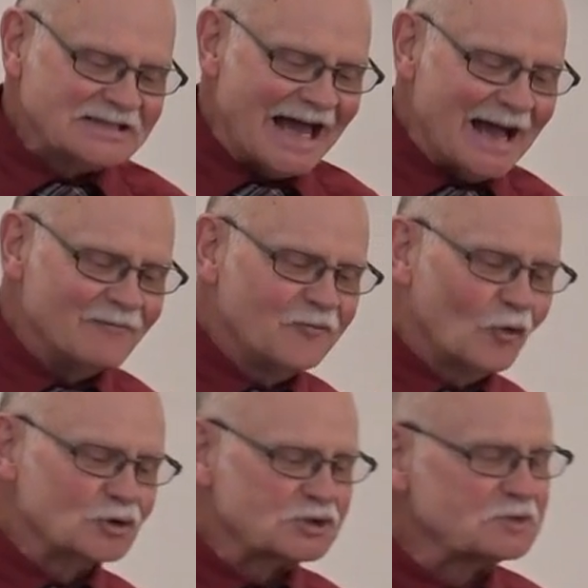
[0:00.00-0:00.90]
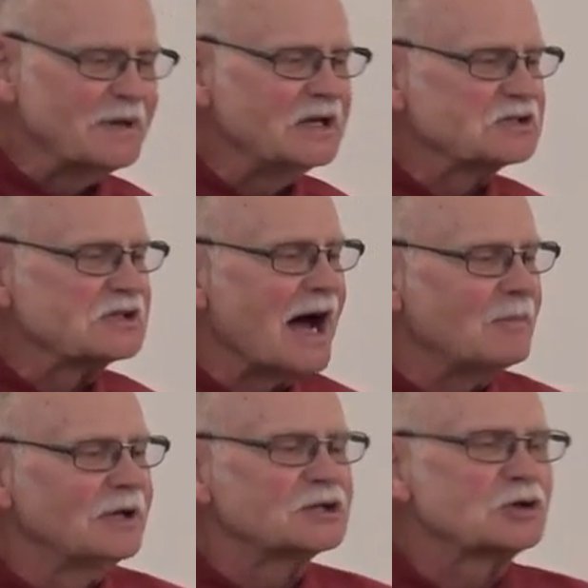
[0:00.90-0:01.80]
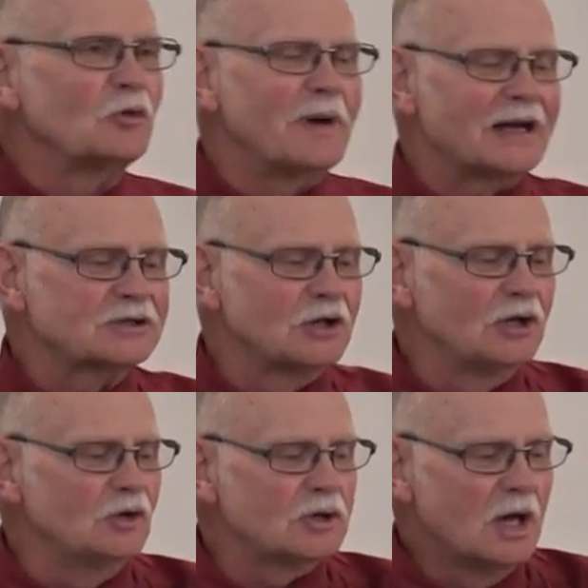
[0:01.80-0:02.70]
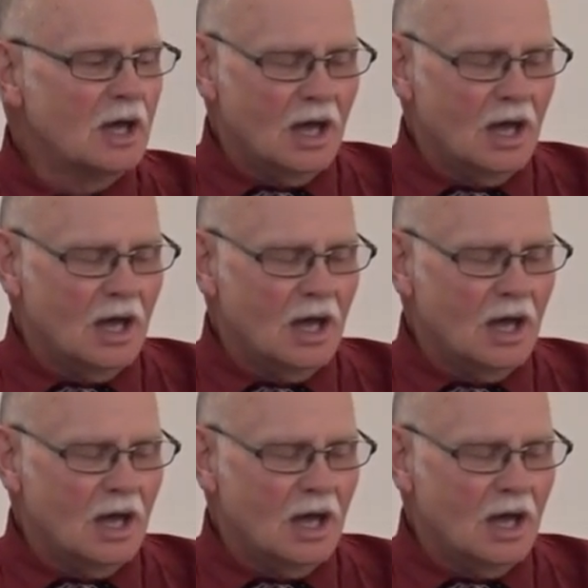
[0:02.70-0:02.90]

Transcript: Time forces me to stop. Let's go back to Luke